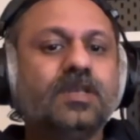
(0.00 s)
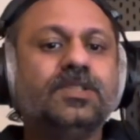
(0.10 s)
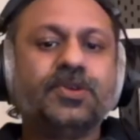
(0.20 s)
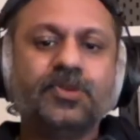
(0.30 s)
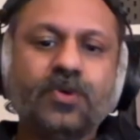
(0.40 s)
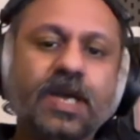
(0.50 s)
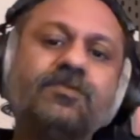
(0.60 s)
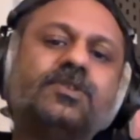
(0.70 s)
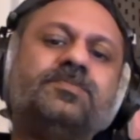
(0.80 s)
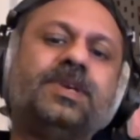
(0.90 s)
The UI
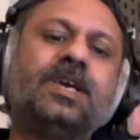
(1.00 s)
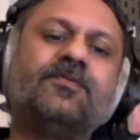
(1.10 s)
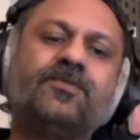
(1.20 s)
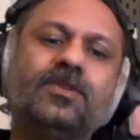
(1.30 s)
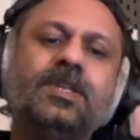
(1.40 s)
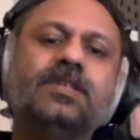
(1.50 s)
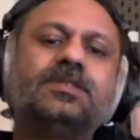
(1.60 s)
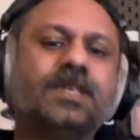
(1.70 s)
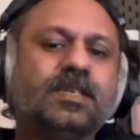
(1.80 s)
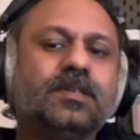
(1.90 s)
would be a fully
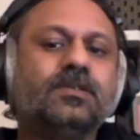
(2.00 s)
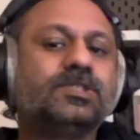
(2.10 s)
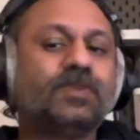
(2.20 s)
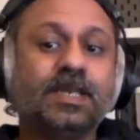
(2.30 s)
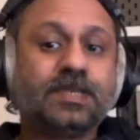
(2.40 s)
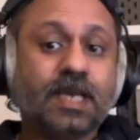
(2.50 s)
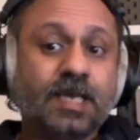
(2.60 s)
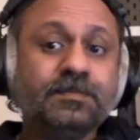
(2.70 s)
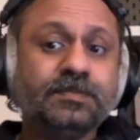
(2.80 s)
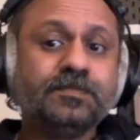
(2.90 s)
standalone Svelte
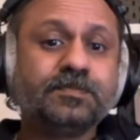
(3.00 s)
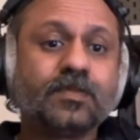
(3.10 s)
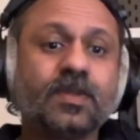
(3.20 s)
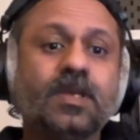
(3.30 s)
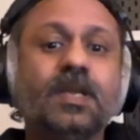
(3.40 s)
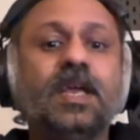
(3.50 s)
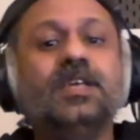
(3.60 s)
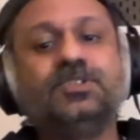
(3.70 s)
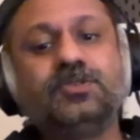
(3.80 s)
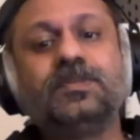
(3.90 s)
app,
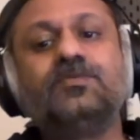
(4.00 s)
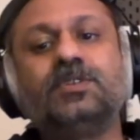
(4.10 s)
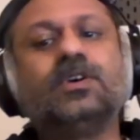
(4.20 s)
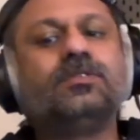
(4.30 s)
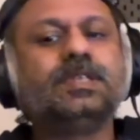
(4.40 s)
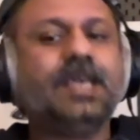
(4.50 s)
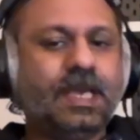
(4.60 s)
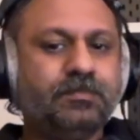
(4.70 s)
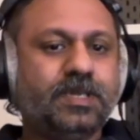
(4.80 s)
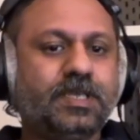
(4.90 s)
and Drupal would only
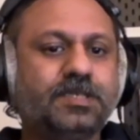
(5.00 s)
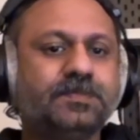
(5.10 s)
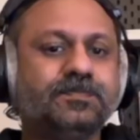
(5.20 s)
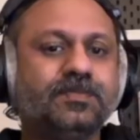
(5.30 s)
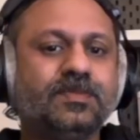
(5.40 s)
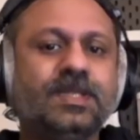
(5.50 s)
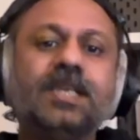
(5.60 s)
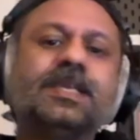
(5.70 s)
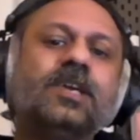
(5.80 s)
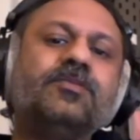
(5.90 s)
embed it.
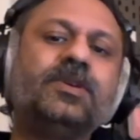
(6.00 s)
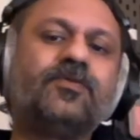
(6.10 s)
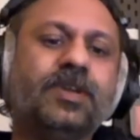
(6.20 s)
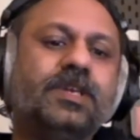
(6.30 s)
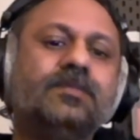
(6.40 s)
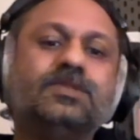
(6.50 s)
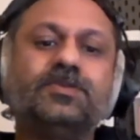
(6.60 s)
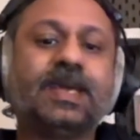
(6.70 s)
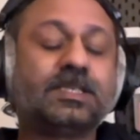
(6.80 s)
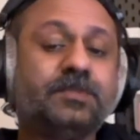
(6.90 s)
That gave me freedom
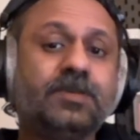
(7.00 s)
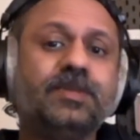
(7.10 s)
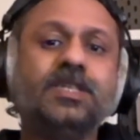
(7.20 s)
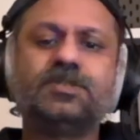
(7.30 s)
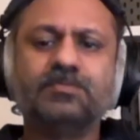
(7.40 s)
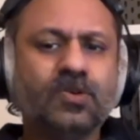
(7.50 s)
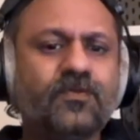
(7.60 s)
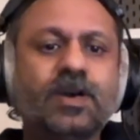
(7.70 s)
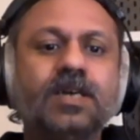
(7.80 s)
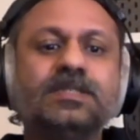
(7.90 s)
to experiment, move
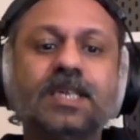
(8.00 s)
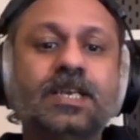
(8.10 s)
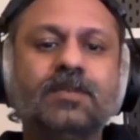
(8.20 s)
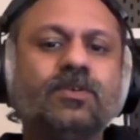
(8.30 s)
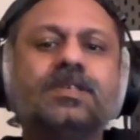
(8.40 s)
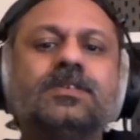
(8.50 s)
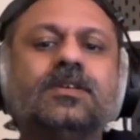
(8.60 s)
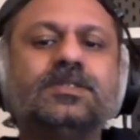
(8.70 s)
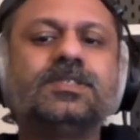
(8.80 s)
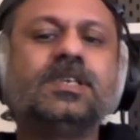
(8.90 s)
fast, and avoid
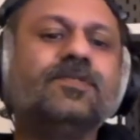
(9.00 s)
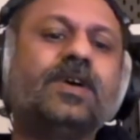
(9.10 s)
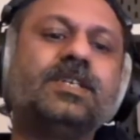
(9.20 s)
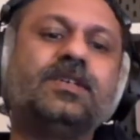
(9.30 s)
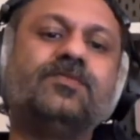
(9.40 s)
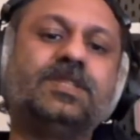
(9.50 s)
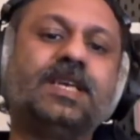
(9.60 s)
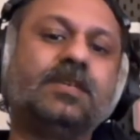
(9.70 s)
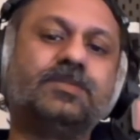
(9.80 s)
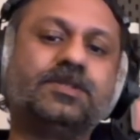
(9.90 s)
constantly fighting with the
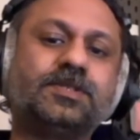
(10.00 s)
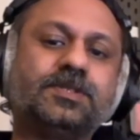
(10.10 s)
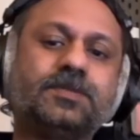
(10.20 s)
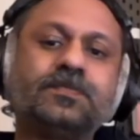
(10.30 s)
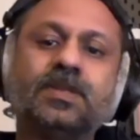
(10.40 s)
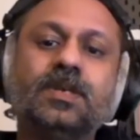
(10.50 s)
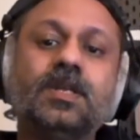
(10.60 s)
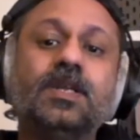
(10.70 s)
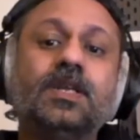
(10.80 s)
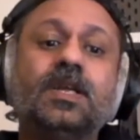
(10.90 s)
admin system.
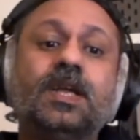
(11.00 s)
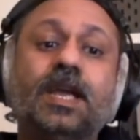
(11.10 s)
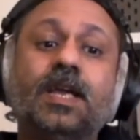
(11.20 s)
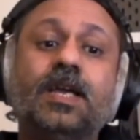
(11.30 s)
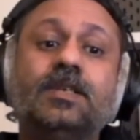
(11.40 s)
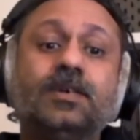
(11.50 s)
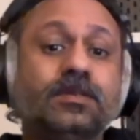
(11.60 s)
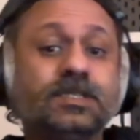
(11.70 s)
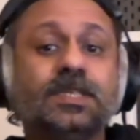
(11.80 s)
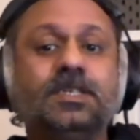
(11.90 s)
And
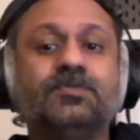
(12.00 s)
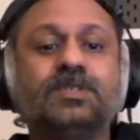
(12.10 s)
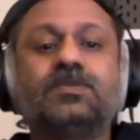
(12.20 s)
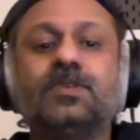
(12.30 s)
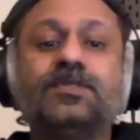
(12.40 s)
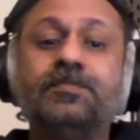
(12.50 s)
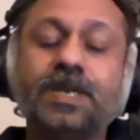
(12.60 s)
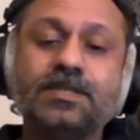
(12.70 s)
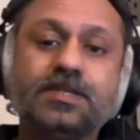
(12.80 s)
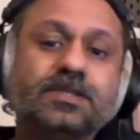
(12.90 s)
honestly, it was one of the
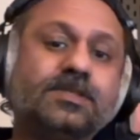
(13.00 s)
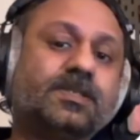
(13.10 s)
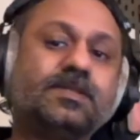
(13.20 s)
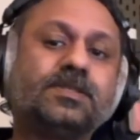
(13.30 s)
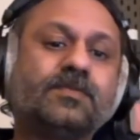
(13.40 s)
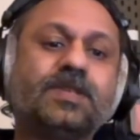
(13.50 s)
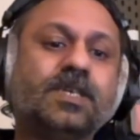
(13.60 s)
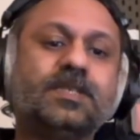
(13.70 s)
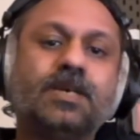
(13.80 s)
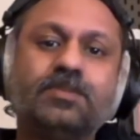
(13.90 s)
best decisions of the
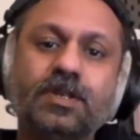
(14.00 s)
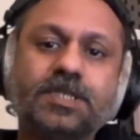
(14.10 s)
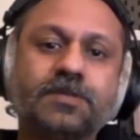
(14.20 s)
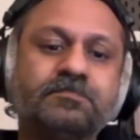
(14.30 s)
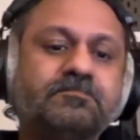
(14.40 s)
entire project.